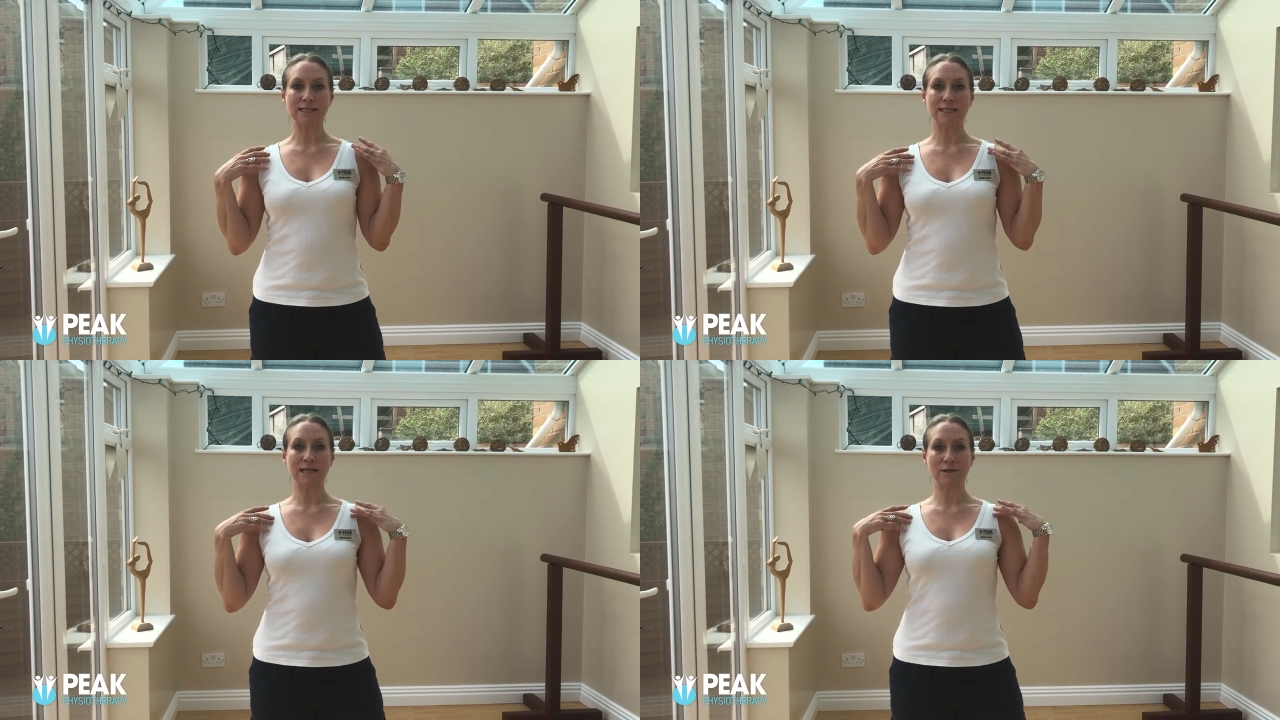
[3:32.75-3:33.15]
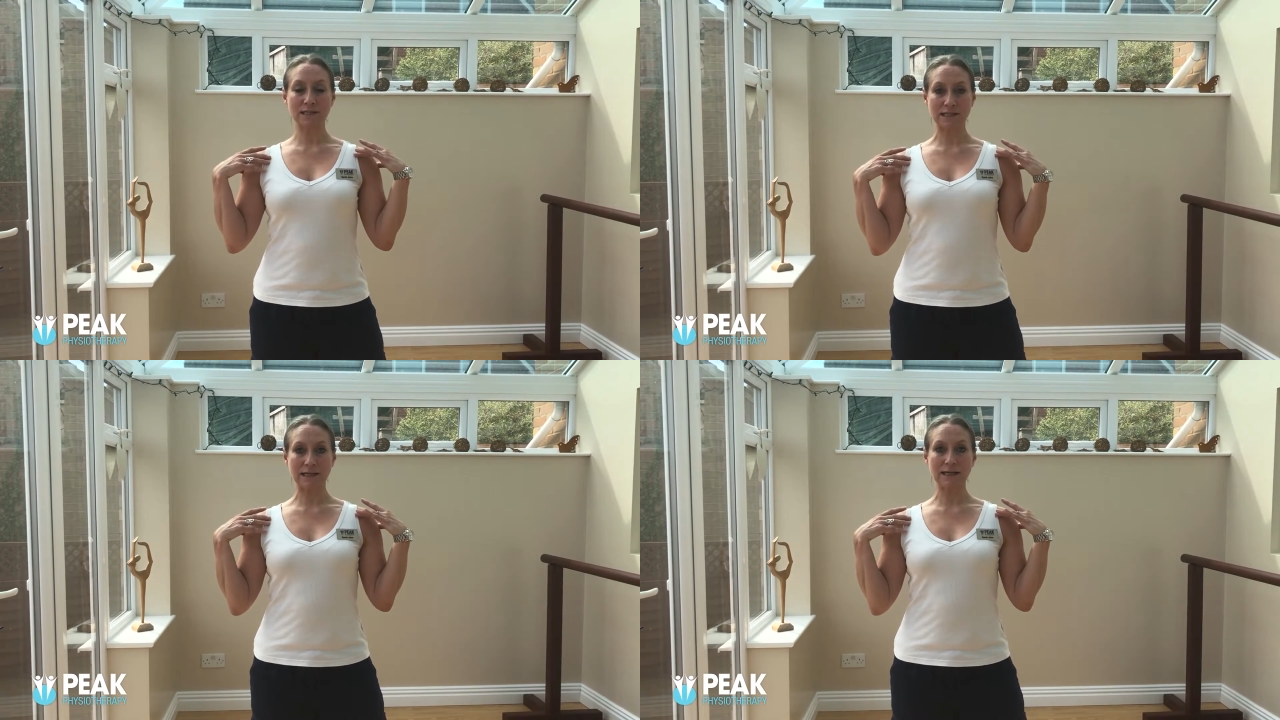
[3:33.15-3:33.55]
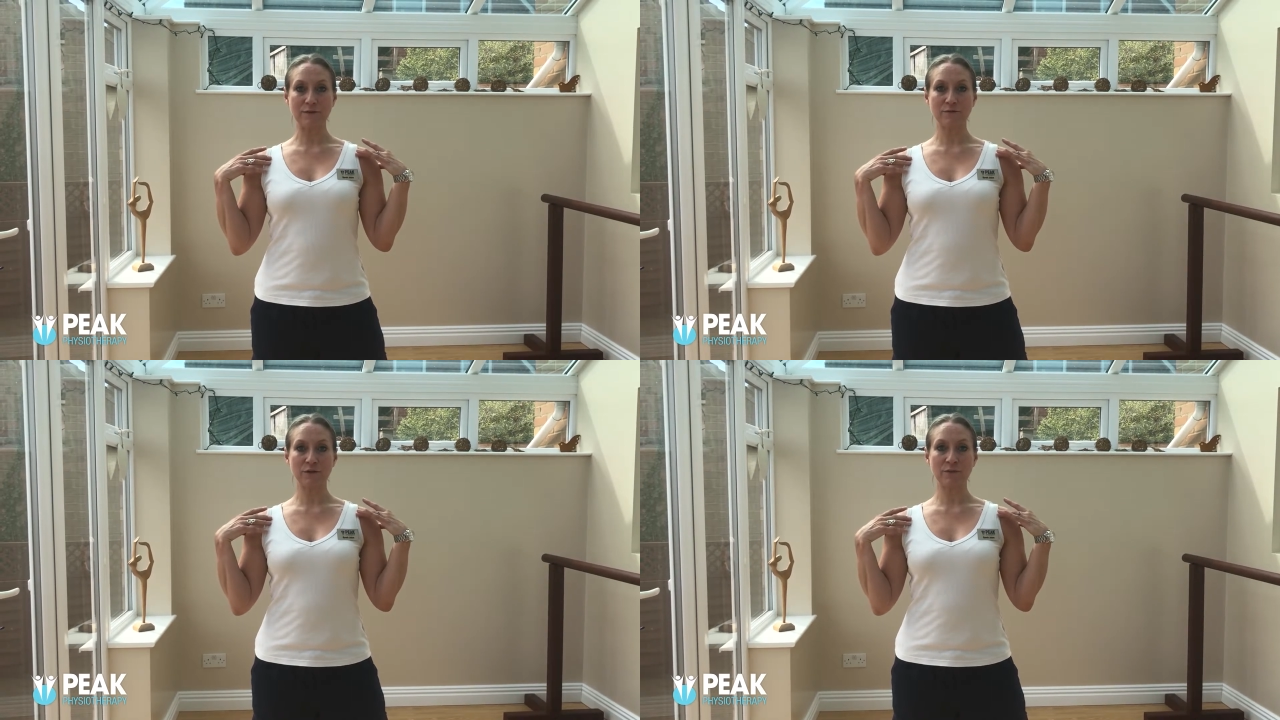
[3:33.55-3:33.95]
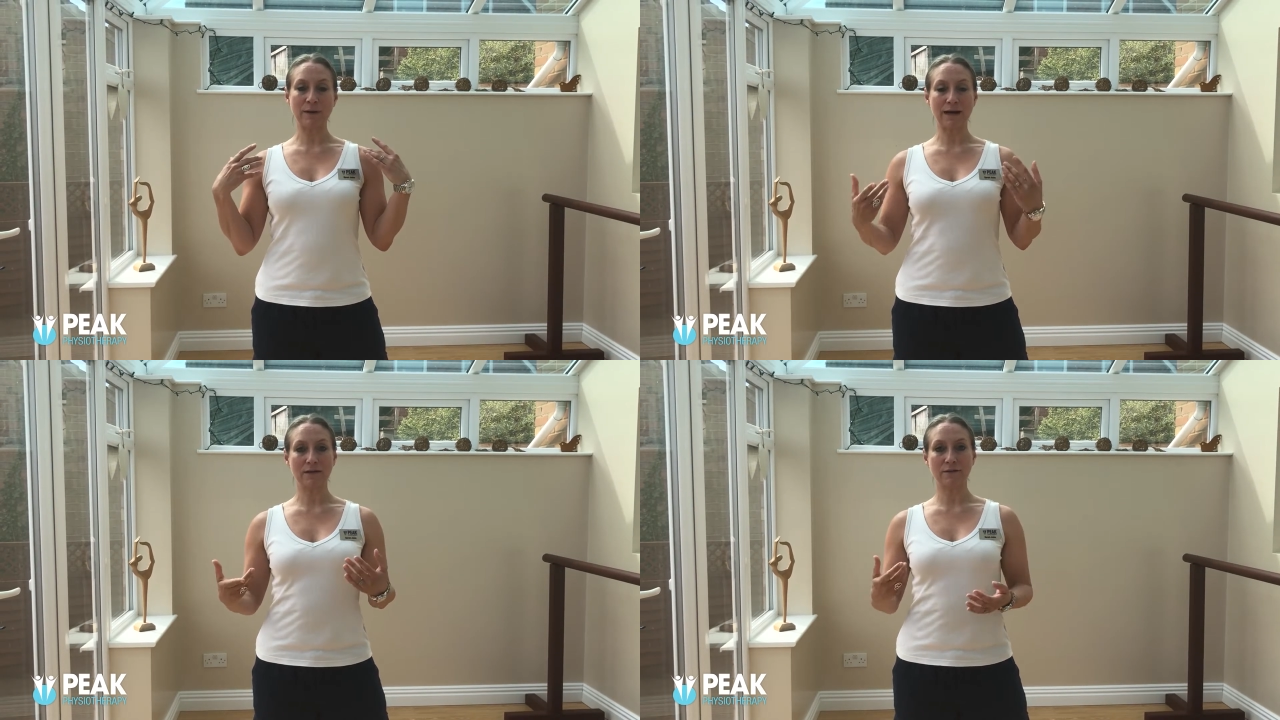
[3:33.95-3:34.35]
sit slightly further
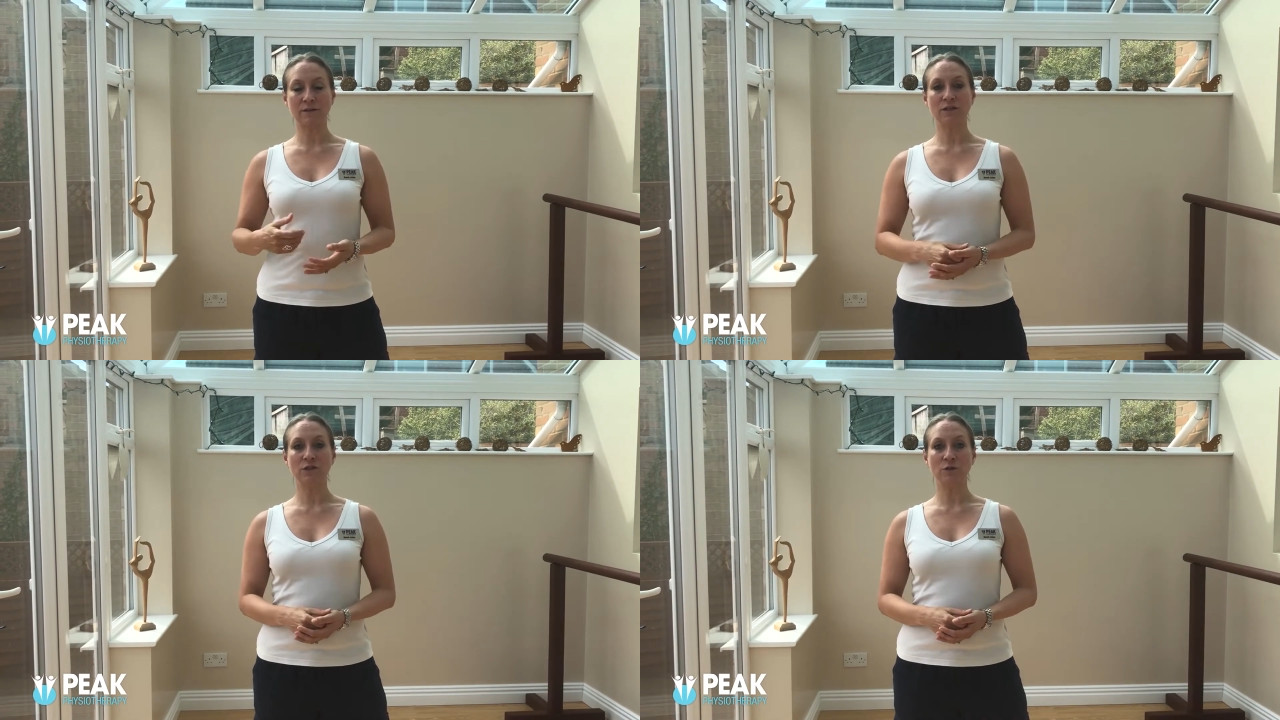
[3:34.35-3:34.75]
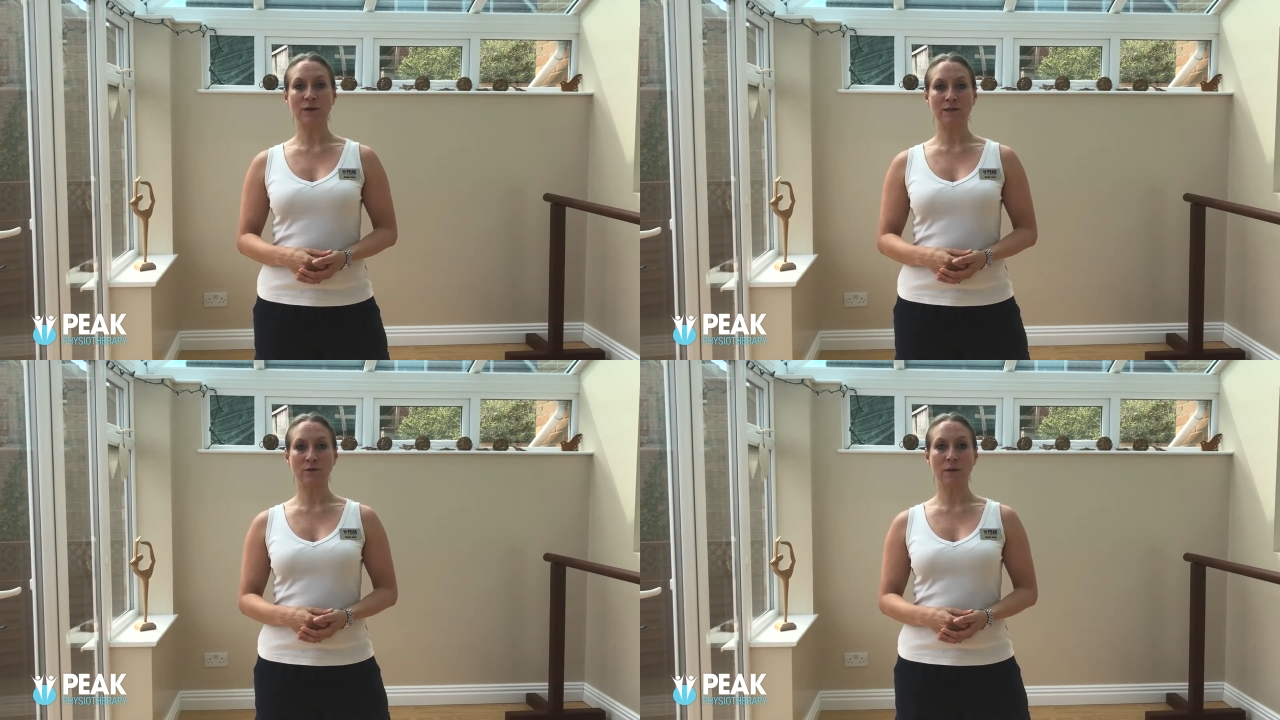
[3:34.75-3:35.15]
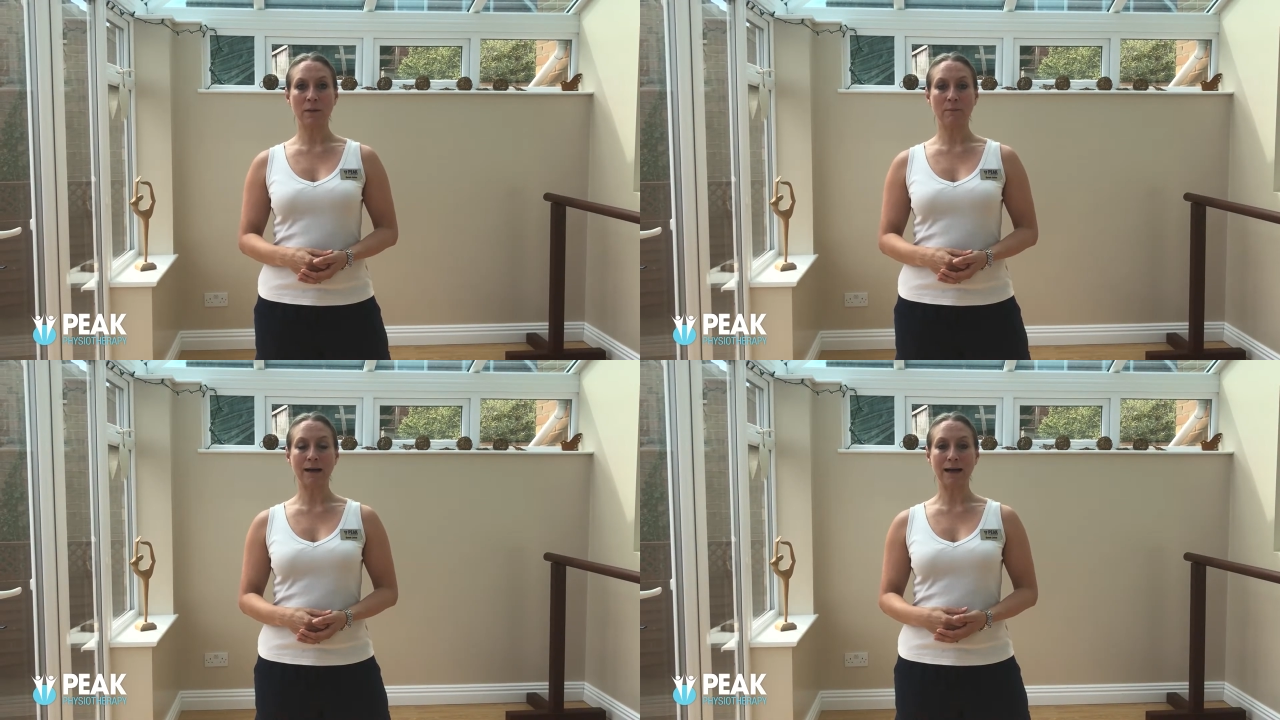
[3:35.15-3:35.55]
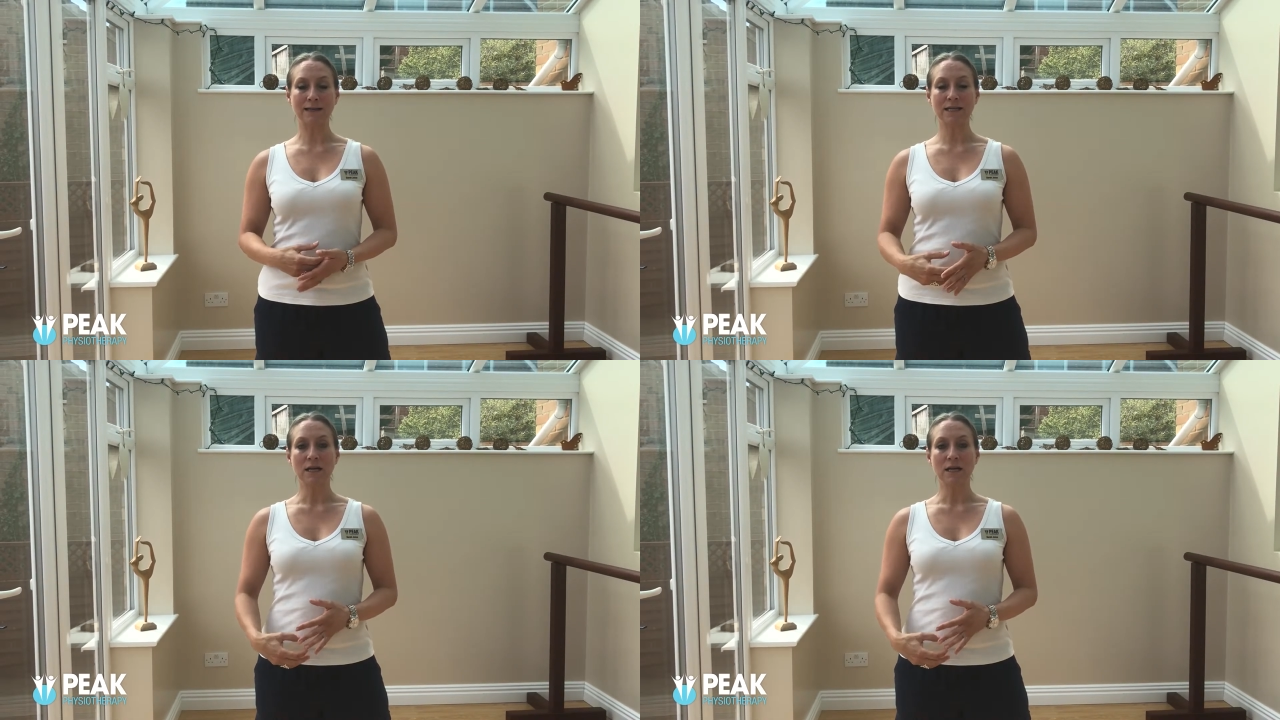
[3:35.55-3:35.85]
back than they do when you're on the mat,